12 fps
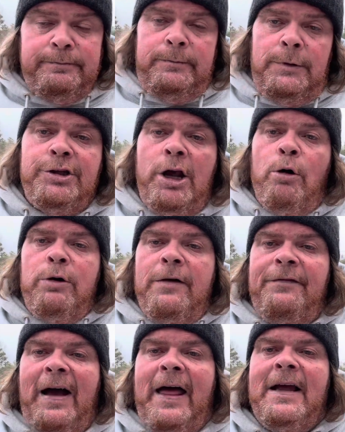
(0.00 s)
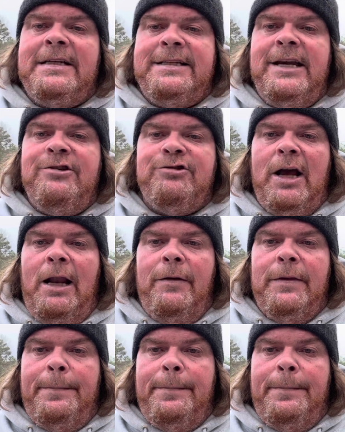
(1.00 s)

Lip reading: So you find that seashell on the